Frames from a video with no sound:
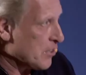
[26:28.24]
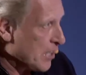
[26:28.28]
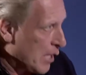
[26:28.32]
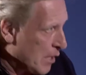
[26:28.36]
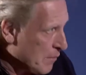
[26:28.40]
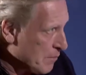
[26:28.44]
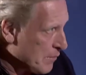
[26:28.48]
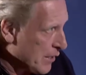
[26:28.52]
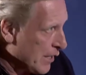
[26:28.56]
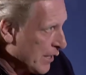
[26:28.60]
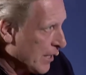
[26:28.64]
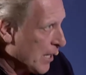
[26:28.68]
the
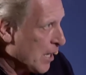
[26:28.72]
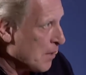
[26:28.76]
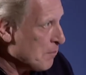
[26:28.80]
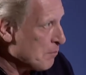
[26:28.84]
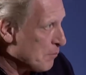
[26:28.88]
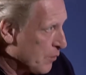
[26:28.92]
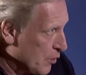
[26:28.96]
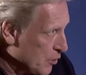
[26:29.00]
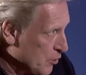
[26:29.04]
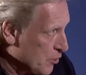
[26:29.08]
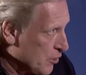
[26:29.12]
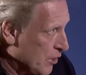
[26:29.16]
same thing
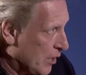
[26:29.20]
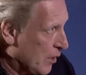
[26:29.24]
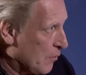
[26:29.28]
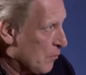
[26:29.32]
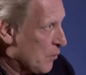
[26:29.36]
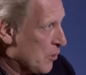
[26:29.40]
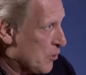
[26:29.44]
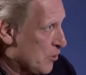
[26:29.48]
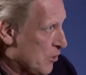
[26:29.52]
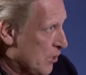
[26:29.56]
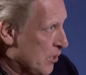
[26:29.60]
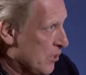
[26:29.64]
I'm
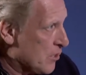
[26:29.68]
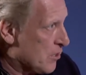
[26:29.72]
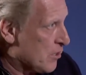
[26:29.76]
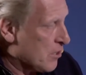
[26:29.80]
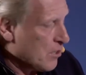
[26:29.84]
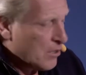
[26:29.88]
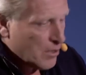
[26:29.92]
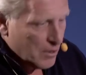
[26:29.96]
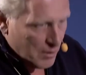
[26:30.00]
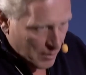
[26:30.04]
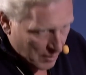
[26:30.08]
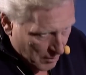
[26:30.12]
pushing, which
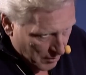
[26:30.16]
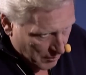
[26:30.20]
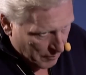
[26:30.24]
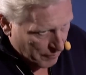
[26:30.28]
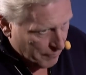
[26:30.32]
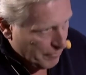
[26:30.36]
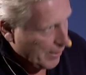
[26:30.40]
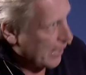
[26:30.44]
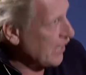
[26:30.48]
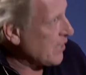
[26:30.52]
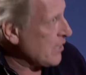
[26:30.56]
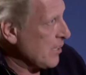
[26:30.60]
is
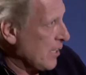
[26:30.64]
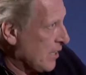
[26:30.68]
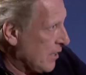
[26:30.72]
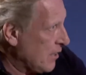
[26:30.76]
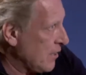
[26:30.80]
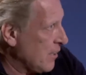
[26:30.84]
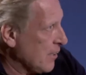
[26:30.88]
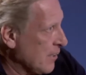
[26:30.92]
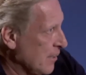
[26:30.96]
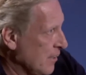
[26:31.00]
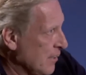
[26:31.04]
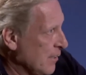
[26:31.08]
fix
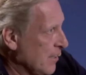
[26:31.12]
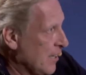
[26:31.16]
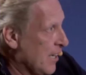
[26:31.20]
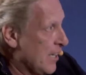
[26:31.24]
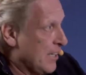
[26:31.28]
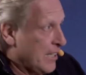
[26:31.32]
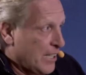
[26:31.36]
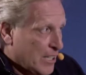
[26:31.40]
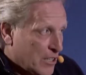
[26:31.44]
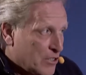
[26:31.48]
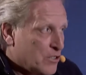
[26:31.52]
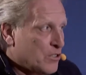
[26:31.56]
it,
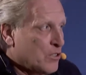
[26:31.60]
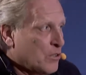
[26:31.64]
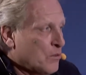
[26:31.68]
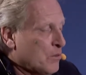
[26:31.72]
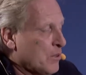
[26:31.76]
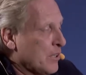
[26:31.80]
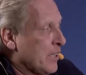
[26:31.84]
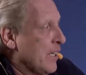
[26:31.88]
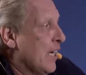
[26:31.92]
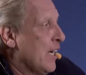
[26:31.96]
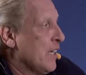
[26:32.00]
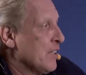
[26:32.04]
and he's
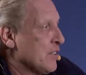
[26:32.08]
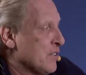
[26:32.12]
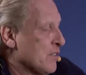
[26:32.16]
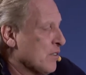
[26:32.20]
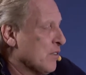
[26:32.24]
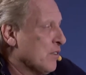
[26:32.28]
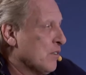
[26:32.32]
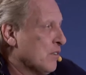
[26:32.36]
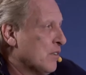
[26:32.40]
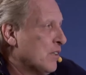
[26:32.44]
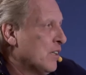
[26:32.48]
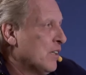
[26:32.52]
doing that.
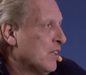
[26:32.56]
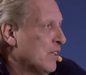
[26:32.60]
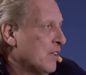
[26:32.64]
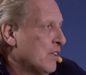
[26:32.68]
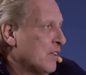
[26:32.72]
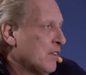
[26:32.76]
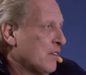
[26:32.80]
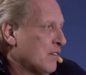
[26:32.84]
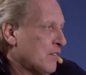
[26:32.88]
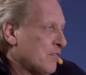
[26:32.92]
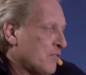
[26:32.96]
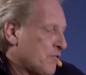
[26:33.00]
So,
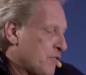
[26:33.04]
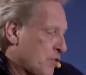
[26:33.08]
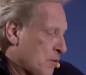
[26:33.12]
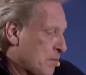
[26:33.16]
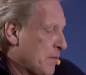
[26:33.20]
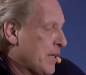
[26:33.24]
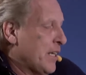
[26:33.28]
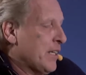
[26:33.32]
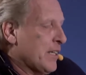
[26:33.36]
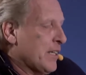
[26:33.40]
for